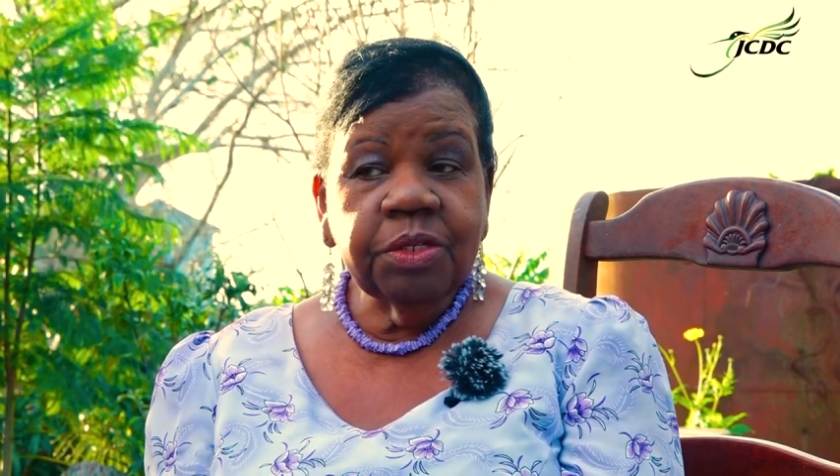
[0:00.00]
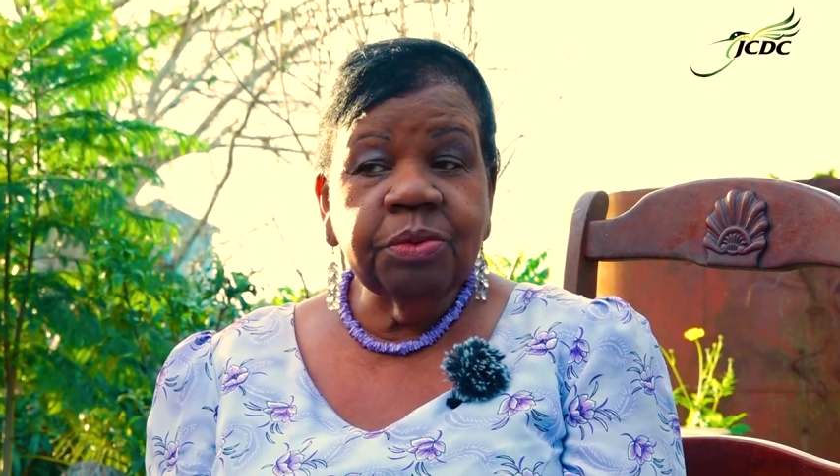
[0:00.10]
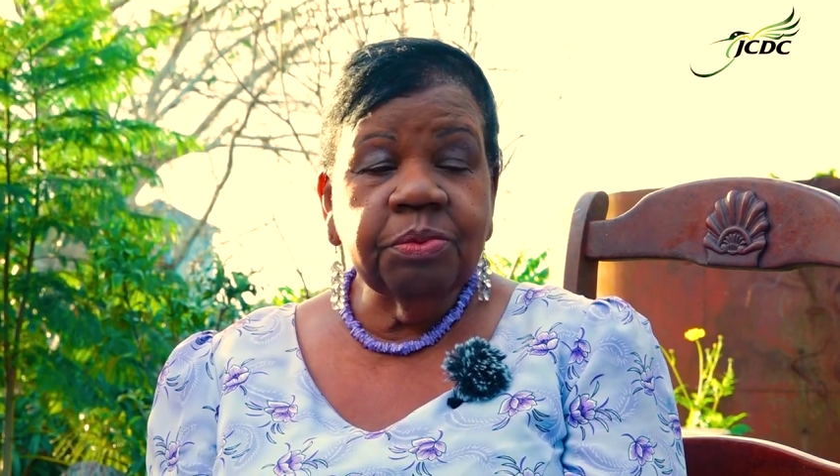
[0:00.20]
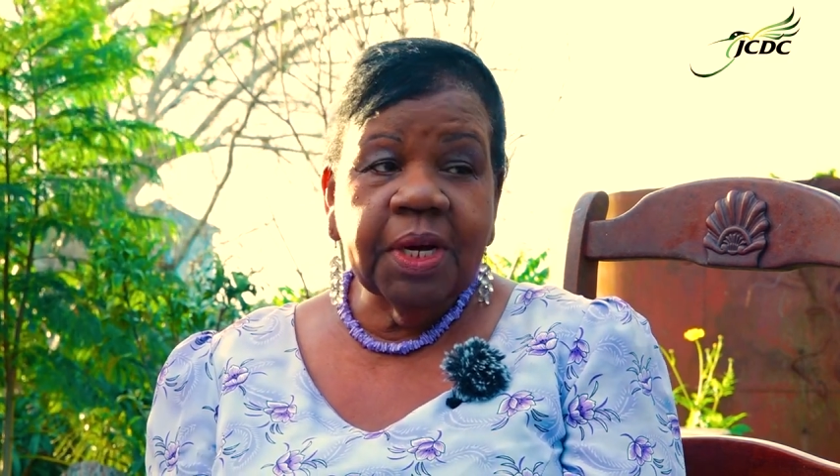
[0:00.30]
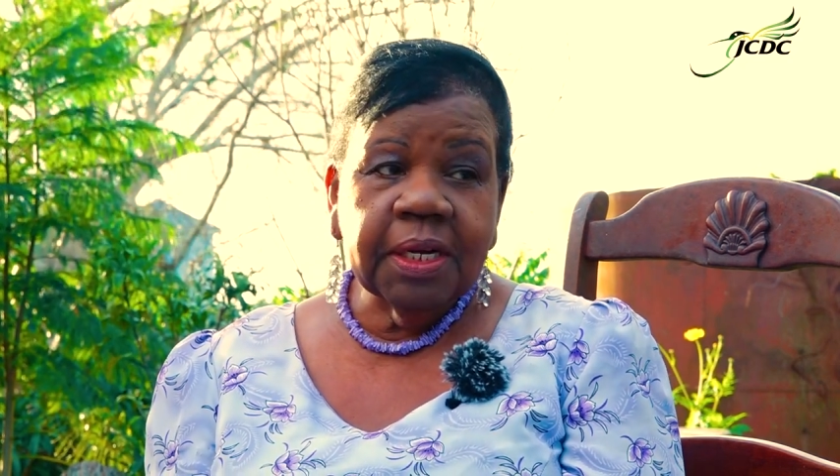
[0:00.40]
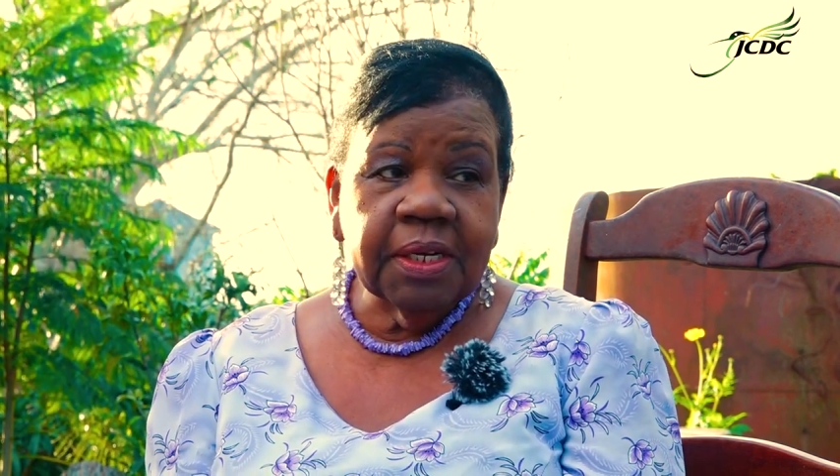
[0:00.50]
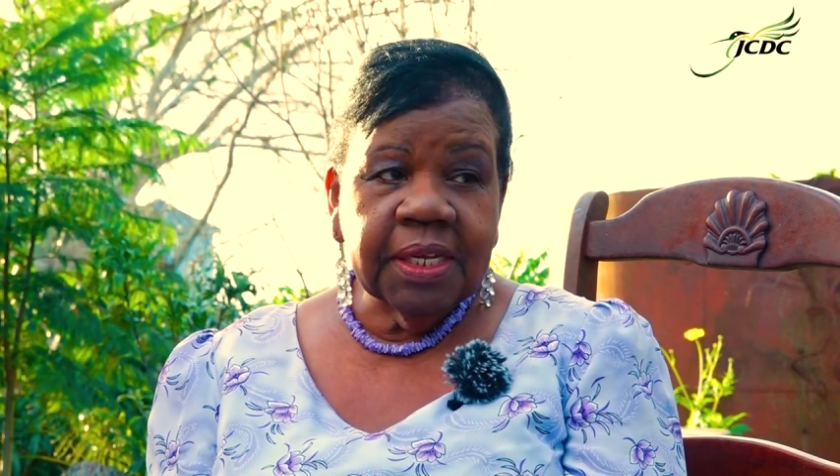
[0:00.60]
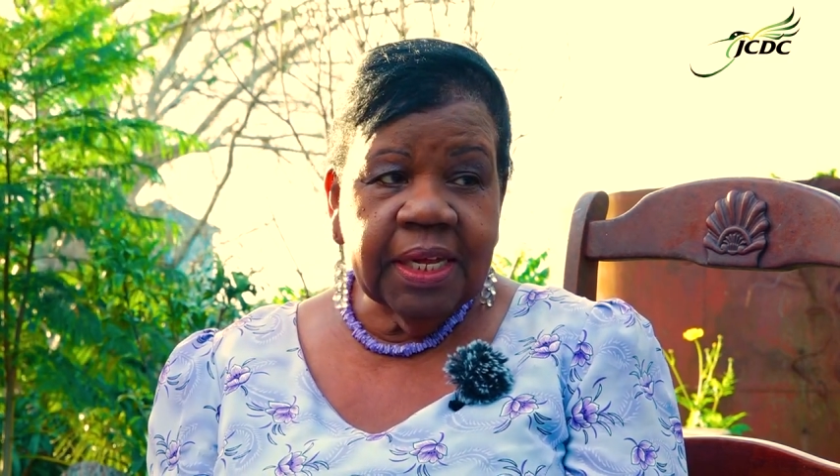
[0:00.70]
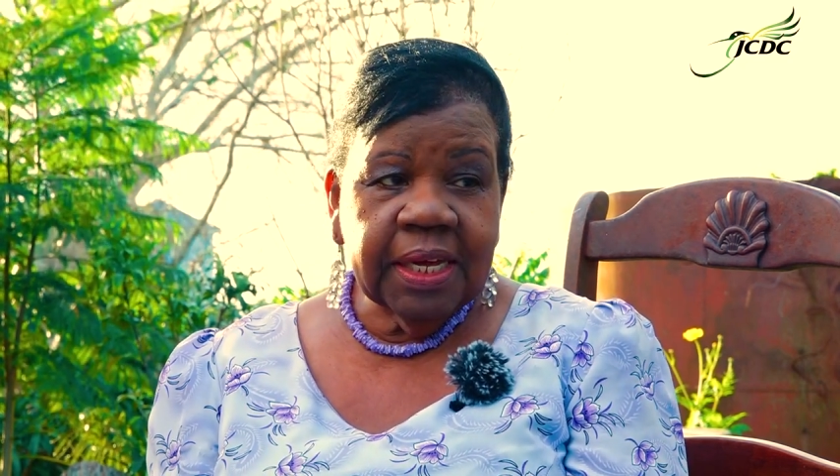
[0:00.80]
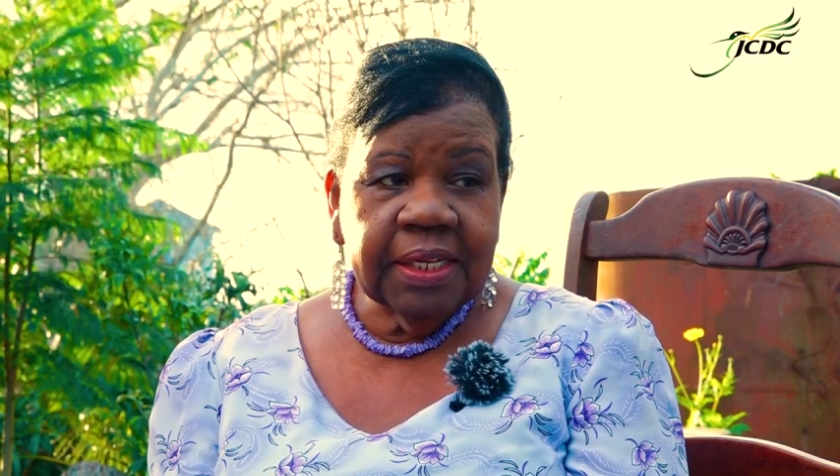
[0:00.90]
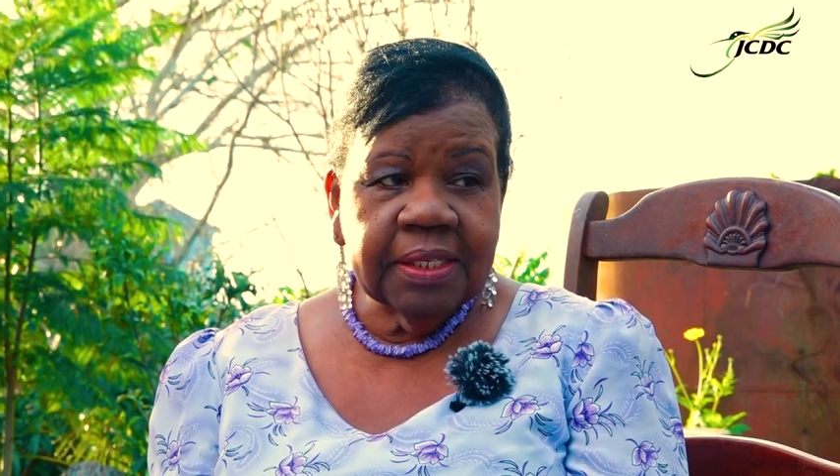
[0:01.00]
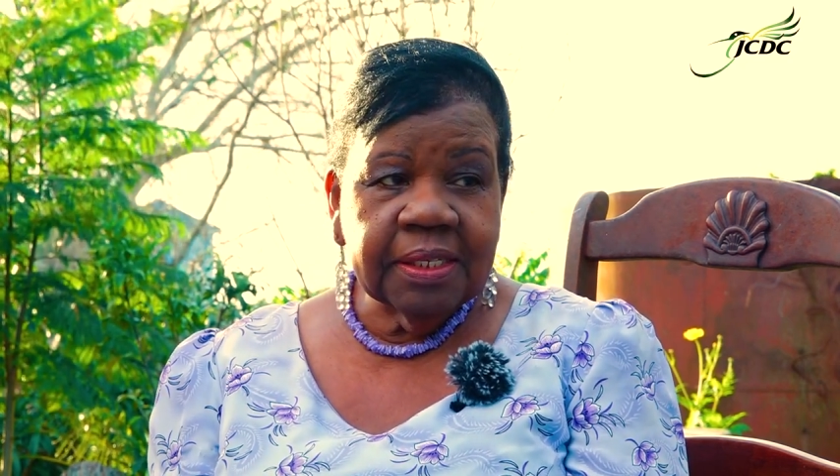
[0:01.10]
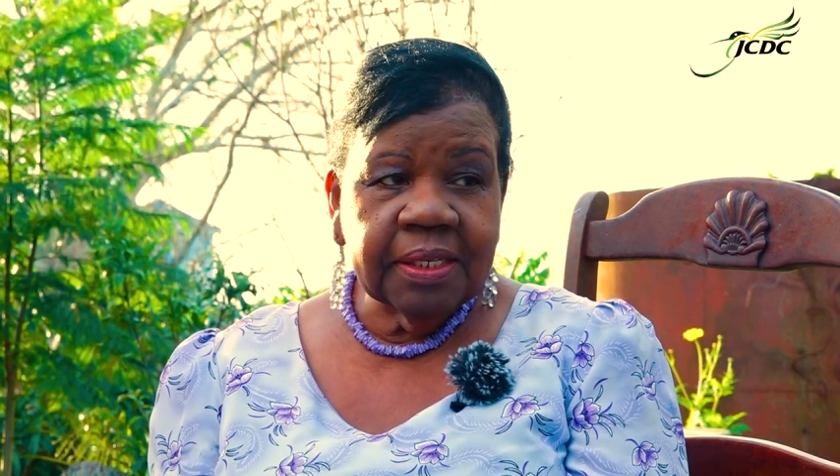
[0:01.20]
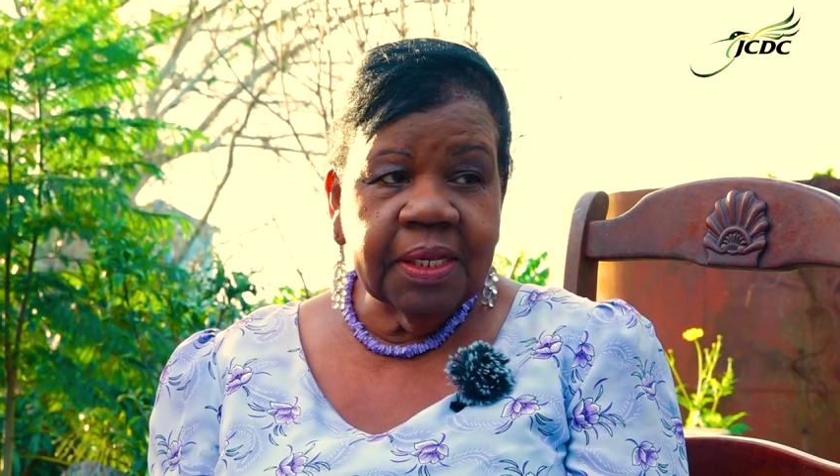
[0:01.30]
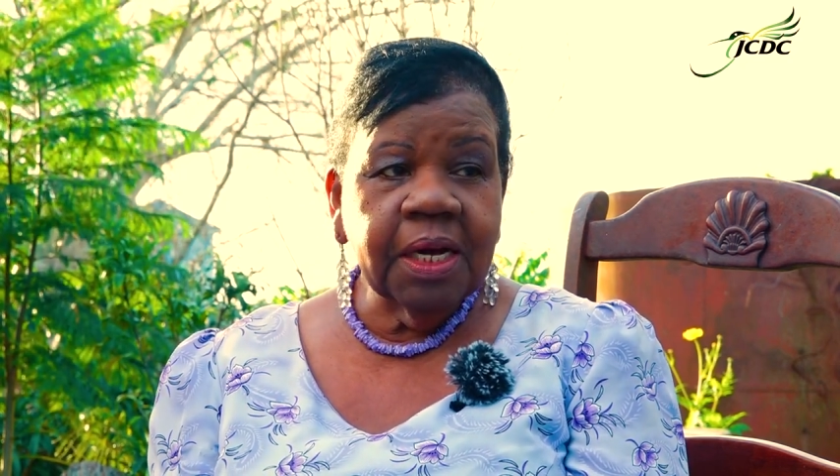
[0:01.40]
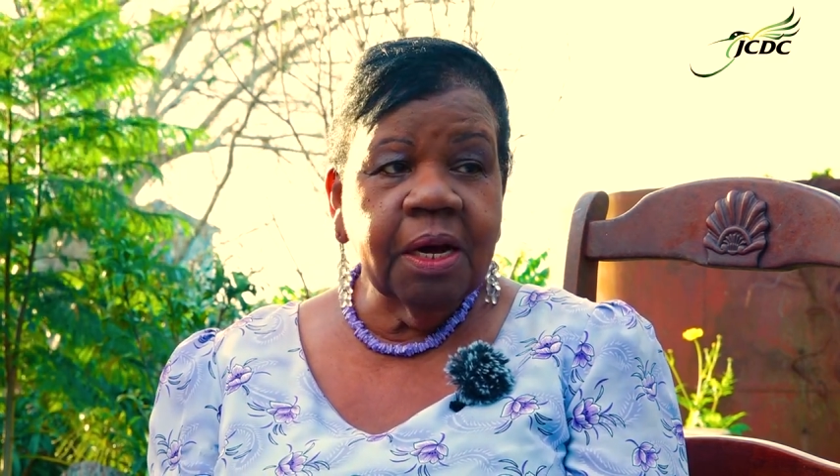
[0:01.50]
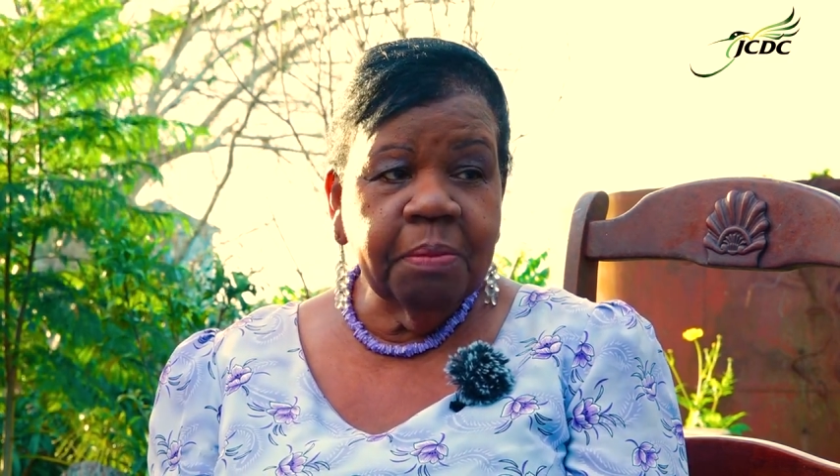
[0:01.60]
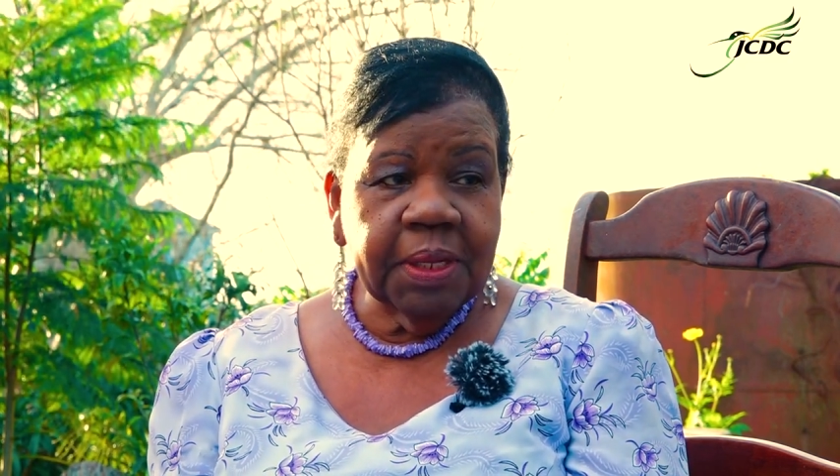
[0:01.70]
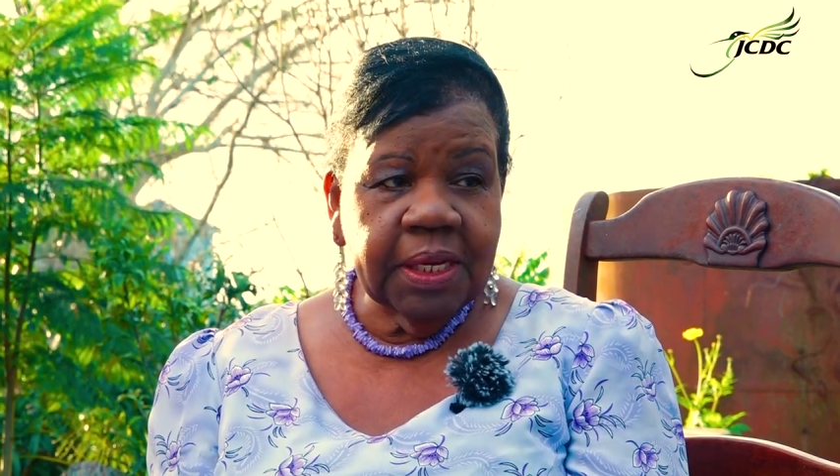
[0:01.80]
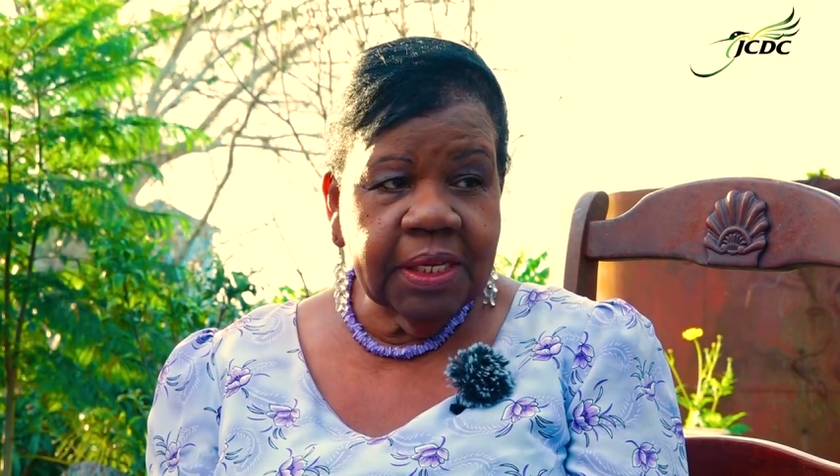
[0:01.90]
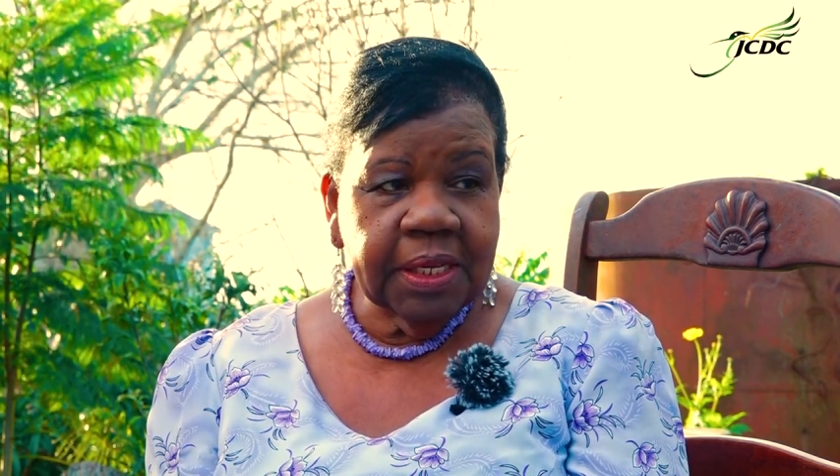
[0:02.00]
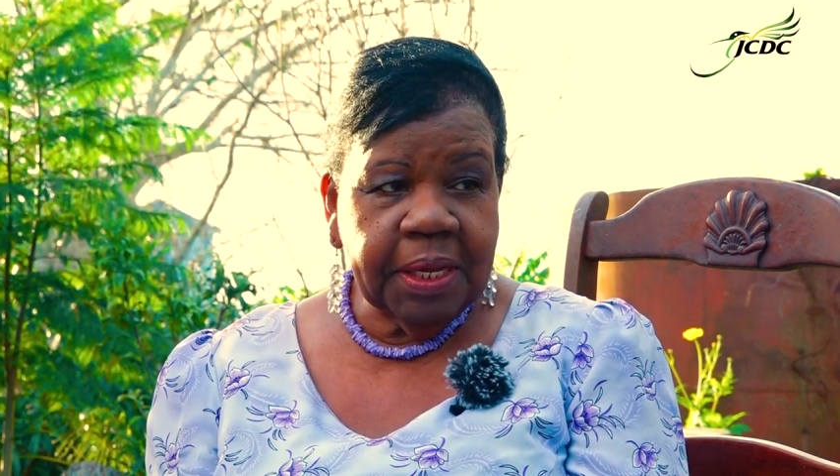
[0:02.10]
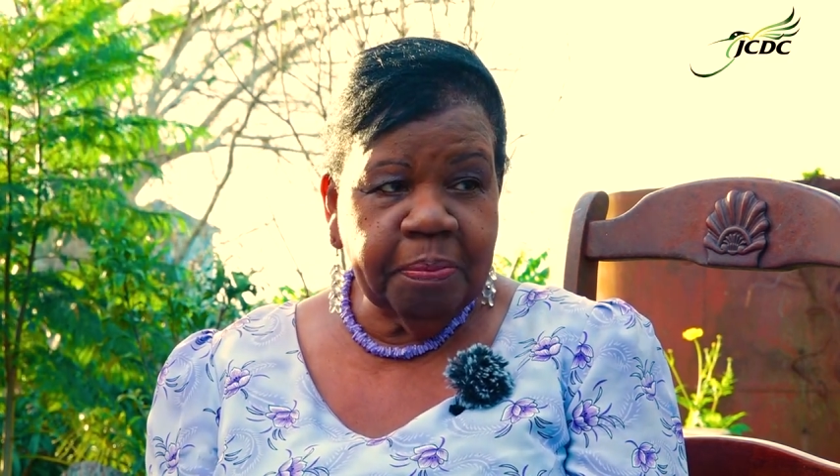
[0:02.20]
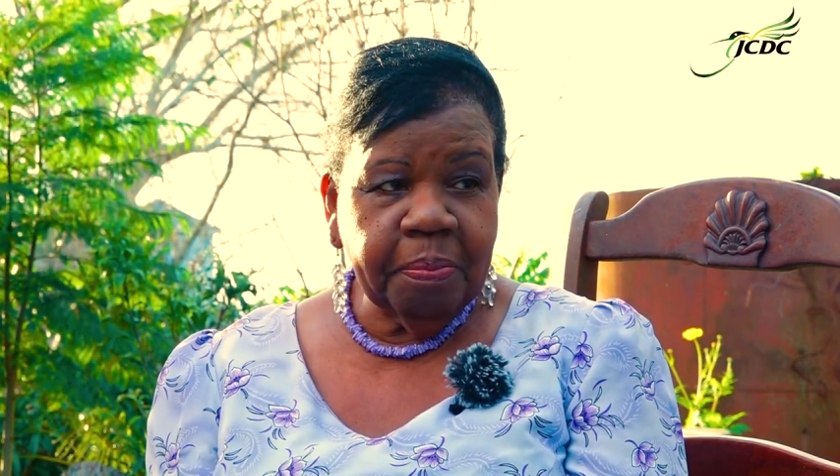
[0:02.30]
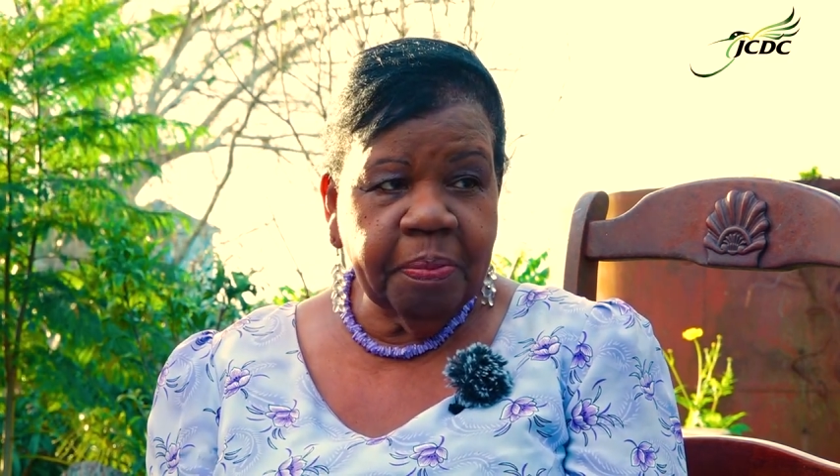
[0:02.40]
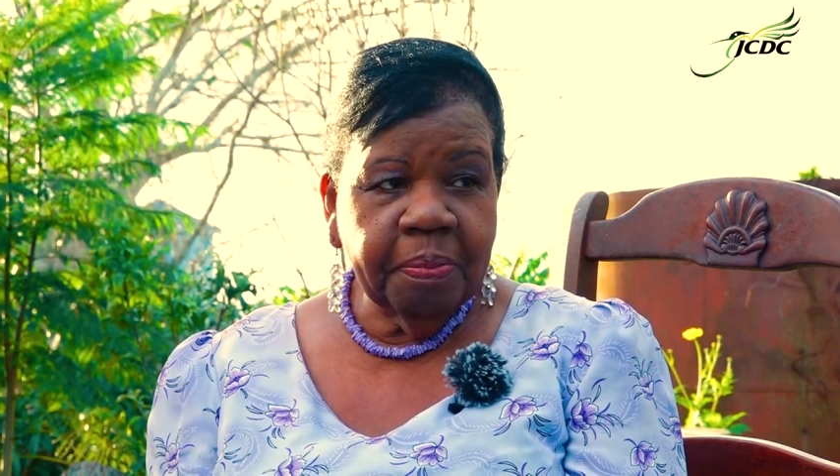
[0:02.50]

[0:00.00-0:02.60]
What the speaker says: to recognize the comic in him